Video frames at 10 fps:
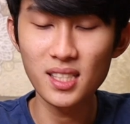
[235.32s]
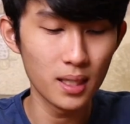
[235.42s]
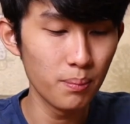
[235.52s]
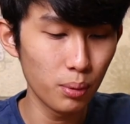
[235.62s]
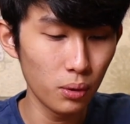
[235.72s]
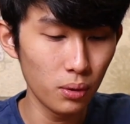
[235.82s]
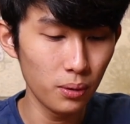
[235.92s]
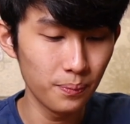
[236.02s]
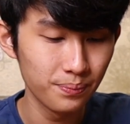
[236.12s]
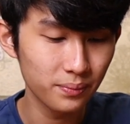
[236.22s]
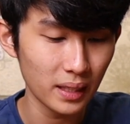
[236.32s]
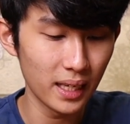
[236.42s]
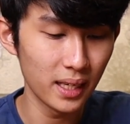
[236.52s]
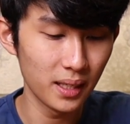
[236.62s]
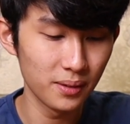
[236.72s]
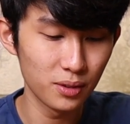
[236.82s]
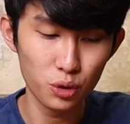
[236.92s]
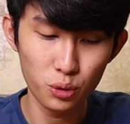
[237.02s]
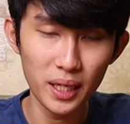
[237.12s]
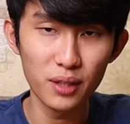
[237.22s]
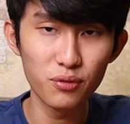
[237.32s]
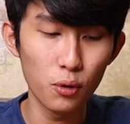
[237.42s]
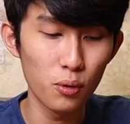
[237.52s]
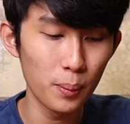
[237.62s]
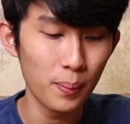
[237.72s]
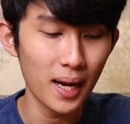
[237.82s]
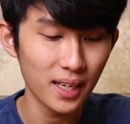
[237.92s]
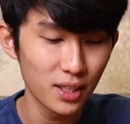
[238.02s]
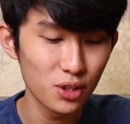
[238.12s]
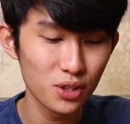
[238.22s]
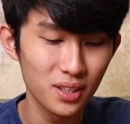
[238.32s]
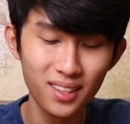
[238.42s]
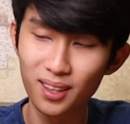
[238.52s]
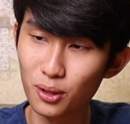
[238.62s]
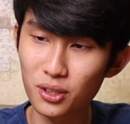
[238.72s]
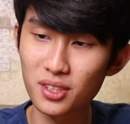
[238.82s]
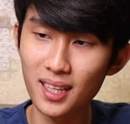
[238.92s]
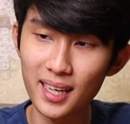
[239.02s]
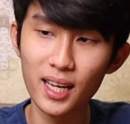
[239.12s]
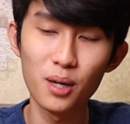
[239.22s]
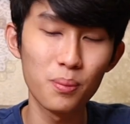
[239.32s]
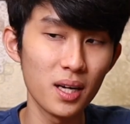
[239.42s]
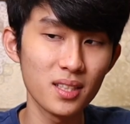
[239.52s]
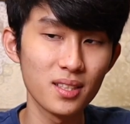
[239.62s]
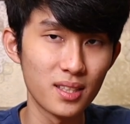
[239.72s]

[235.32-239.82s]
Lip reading: simple and straightforward package. It looks like AirPods,